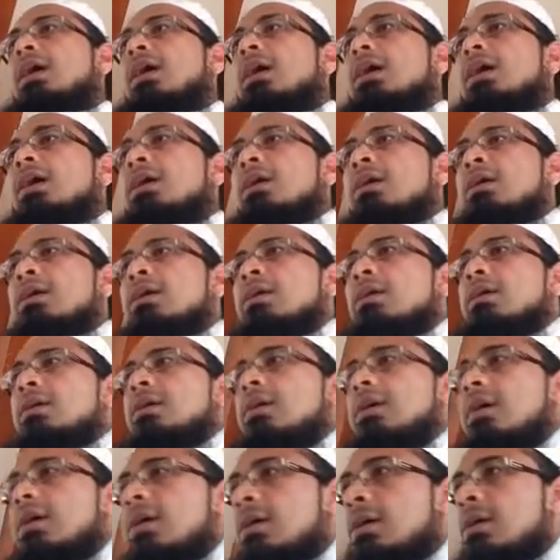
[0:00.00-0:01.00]
But
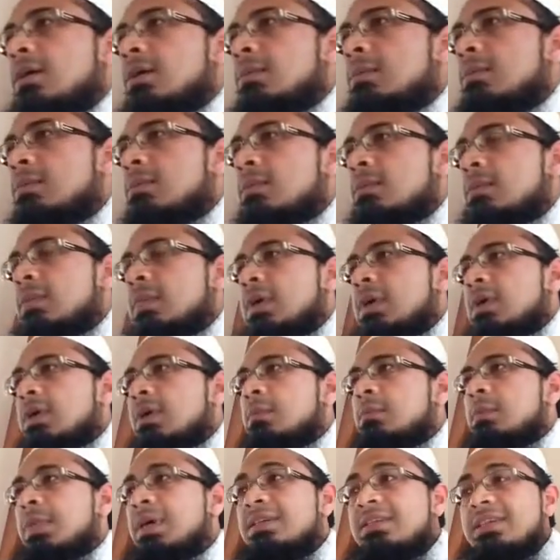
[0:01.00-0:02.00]

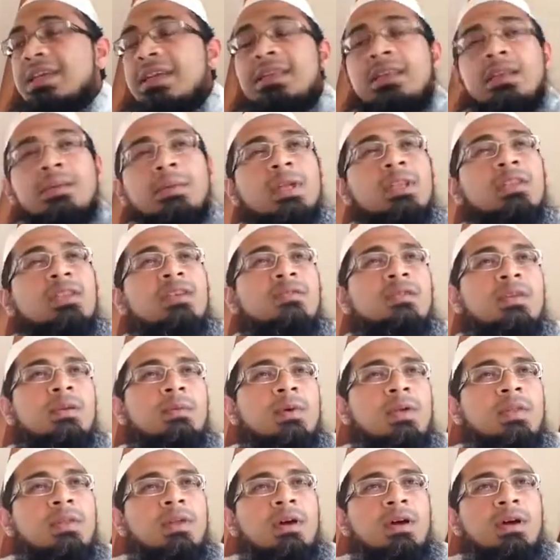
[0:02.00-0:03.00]
in the month of
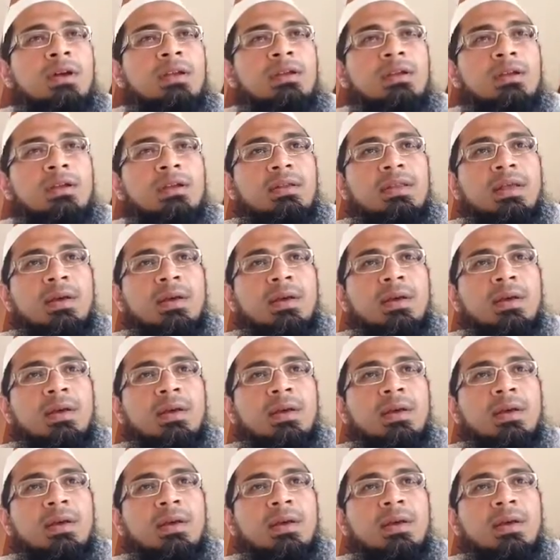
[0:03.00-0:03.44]
Ramadan,